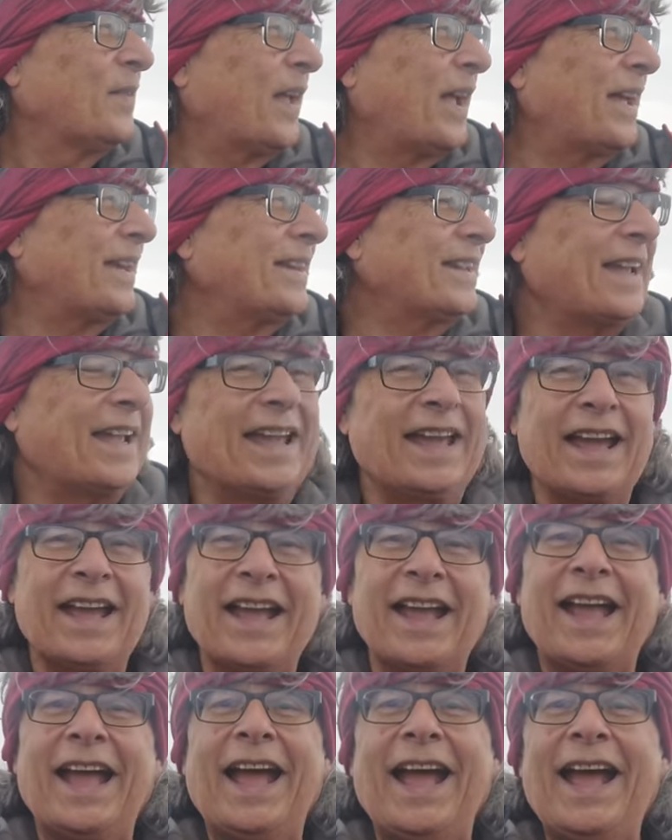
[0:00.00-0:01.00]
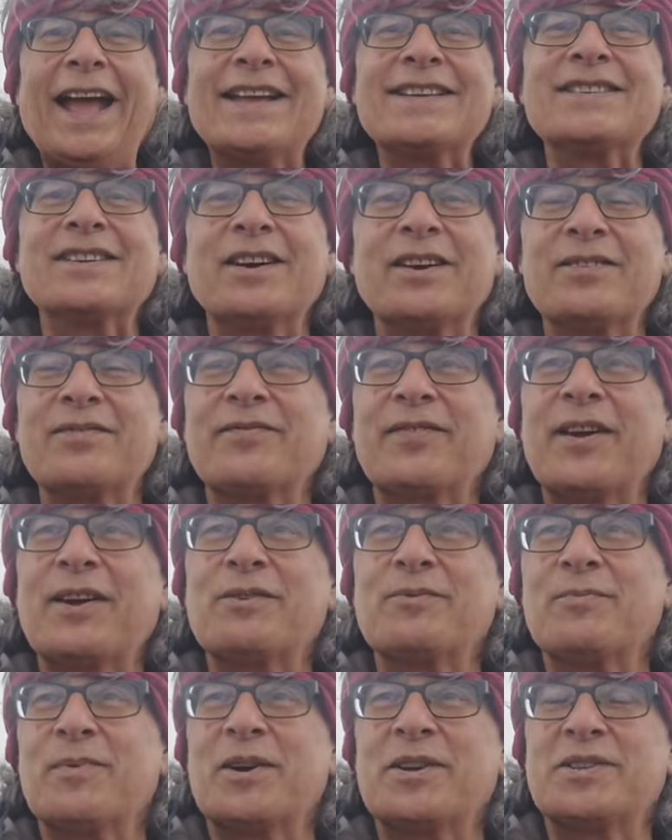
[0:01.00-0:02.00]
And had I
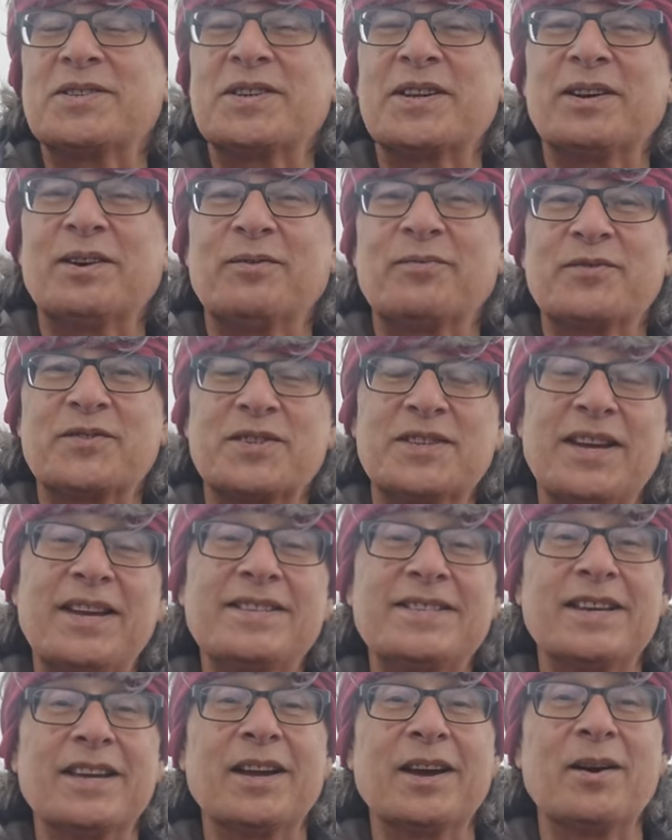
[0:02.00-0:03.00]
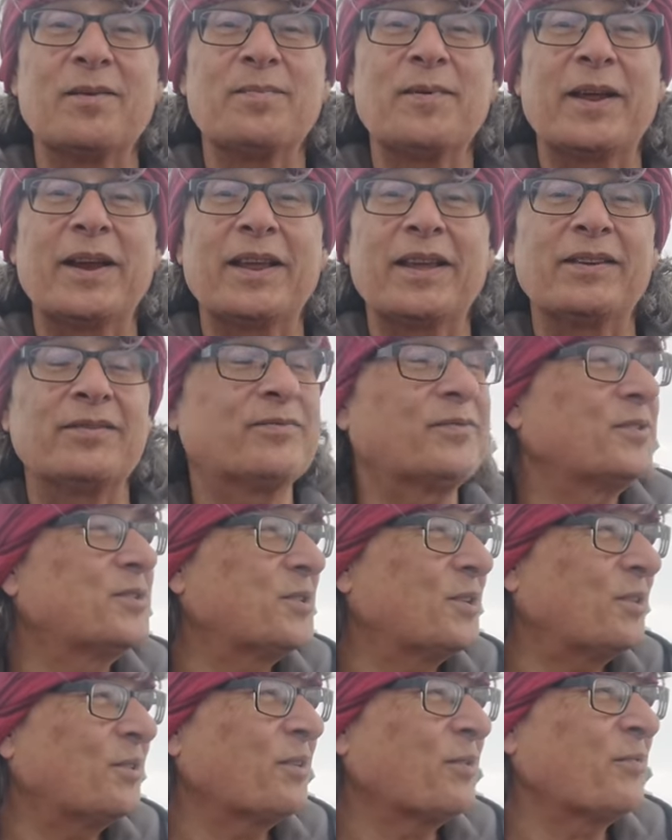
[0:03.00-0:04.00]
found myself setting up any
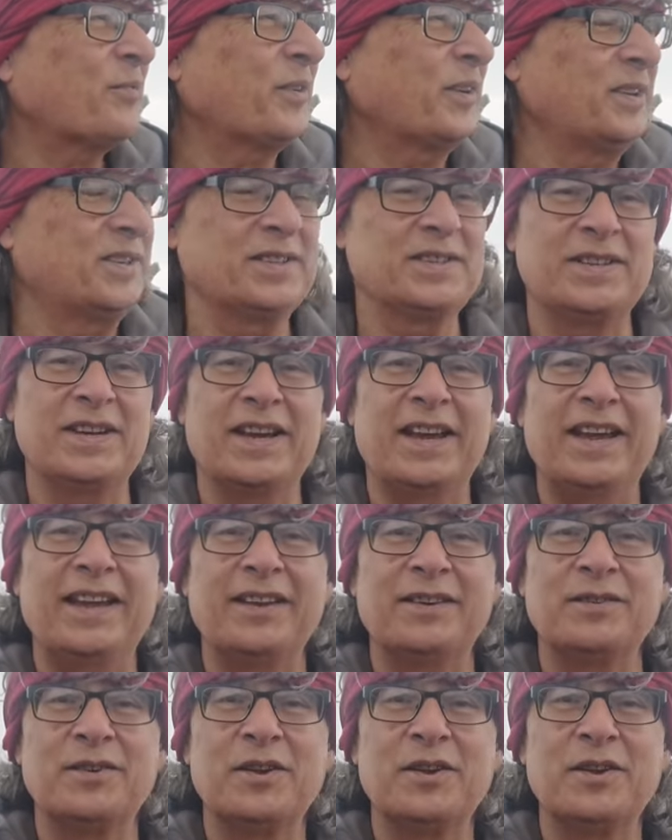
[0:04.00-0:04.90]
photography today